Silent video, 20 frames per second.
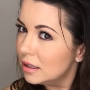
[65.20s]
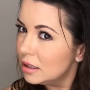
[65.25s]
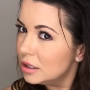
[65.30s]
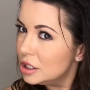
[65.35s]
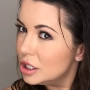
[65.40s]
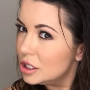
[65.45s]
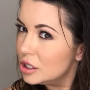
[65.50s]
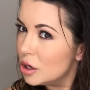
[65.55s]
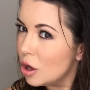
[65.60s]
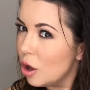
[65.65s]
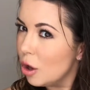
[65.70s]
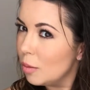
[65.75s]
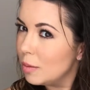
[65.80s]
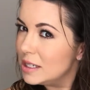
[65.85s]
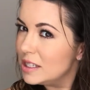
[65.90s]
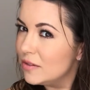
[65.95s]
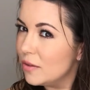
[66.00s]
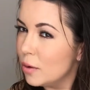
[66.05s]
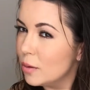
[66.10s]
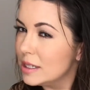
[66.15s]
just
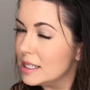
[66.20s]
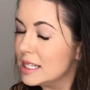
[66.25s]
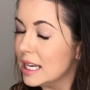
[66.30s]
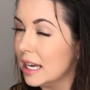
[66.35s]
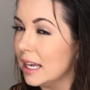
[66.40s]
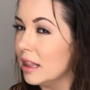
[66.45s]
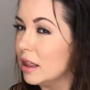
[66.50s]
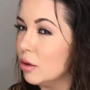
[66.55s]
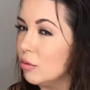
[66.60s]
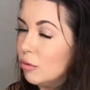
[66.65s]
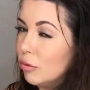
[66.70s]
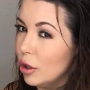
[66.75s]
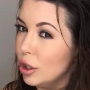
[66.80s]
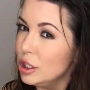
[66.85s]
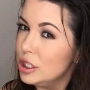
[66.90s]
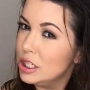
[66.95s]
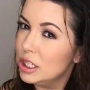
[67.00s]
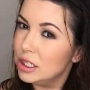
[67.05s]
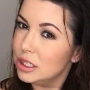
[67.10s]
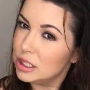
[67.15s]
always focusing at the
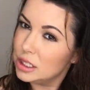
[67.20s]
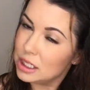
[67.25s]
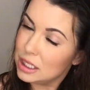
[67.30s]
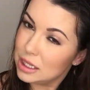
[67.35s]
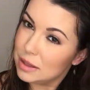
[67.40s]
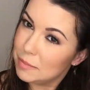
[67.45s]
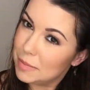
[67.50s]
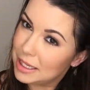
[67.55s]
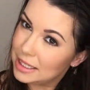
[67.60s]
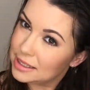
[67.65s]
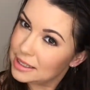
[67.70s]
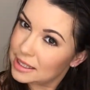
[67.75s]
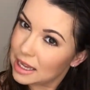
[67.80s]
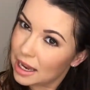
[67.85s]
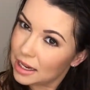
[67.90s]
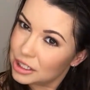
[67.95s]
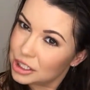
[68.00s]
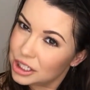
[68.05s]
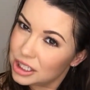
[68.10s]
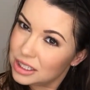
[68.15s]
root to the
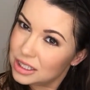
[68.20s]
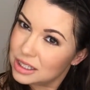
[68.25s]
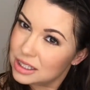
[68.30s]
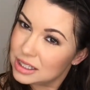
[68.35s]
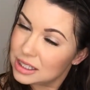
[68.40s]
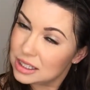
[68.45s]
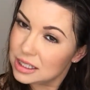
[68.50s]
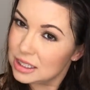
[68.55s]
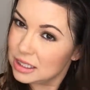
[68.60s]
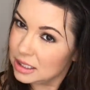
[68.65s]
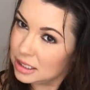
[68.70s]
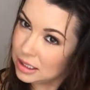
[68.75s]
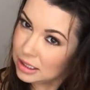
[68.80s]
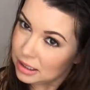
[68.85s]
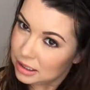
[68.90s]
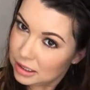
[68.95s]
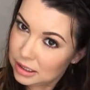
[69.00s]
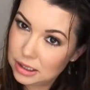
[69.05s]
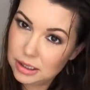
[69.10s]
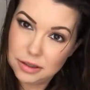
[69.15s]
midsections
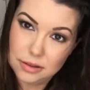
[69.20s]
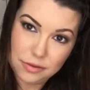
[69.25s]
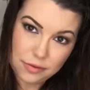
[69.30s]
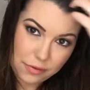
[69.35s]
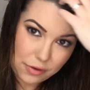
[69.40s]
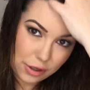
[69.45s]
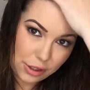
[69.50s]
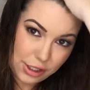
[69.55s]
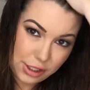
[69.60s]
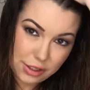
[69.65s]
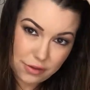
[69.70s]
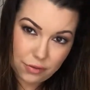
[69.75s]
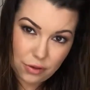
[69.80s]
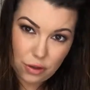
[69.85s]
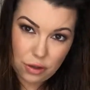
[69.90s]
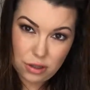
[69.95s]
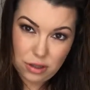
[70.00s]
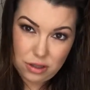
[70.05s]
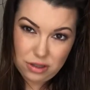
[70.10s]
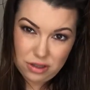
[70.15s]
first of
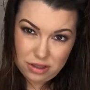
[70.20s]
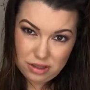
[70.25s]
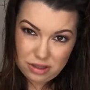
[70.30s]
all.